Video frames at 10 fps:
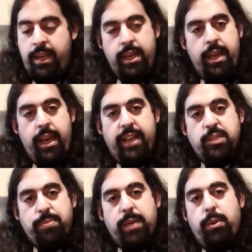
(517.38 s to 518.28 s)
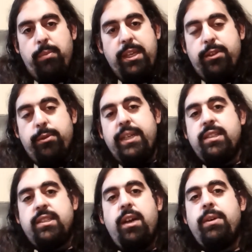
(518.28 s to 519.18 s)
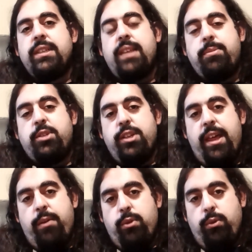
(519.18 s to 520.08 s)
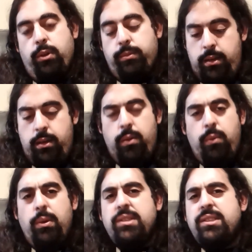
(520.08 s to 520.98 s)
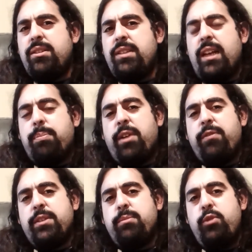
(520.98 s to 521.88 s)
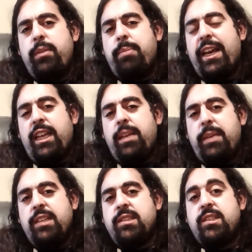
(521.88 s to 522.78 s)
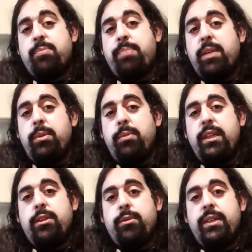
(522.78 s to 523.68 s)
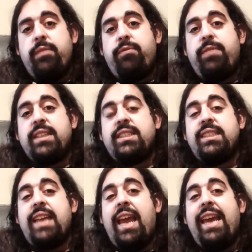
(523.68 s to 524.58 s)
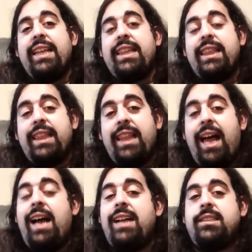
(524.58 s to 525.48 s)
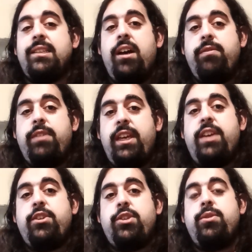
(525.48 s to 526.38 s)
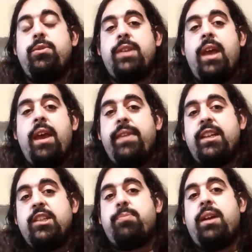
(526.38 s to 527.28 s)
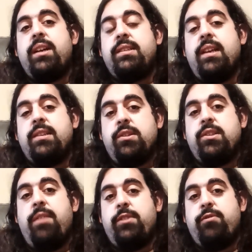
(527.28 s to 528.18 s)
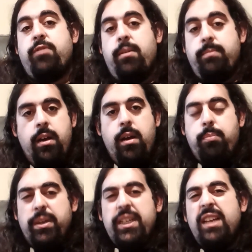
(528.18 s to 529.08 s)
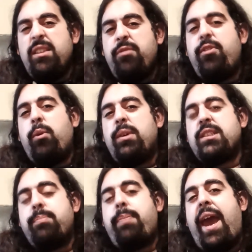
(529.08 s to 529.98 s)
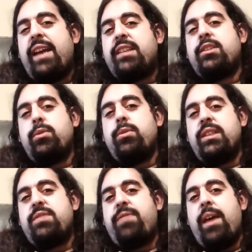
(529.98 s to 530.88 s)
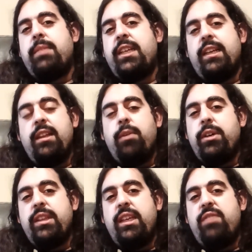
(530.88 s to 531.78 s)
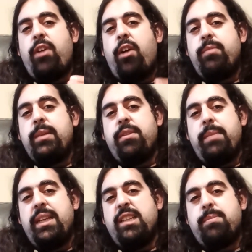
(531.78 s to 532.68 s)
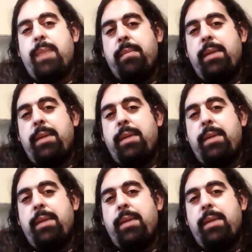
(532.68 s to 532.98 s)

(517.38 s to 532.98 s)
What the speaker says: And Despicable Me 3 is no exception to that rule. While still not a perfect movie by any means, Despicable Me 3 fixes a lot of the issues that its predecessor suffered from, bringing the focus back to Gru and his family and lowering the involvement of the Minions by about